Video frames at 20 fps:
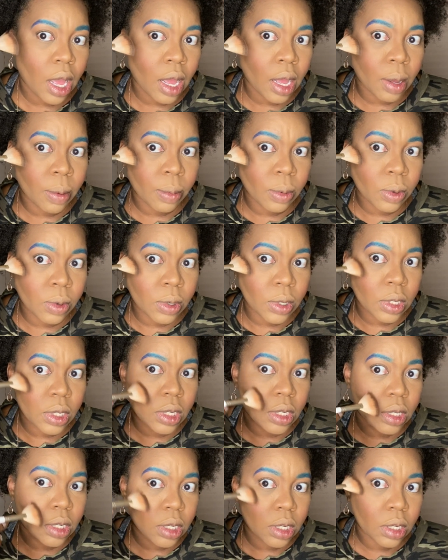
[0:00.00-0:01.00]
I'm going
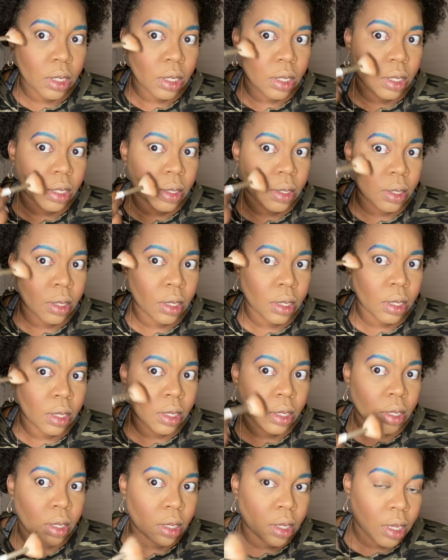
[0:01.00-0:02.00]
to
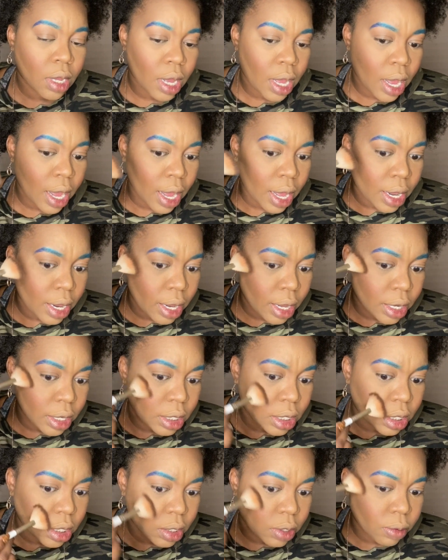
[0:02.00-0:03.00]
highlight
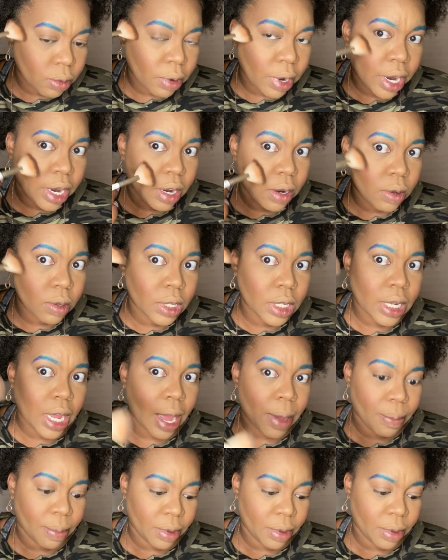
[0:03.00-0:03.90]
just right on top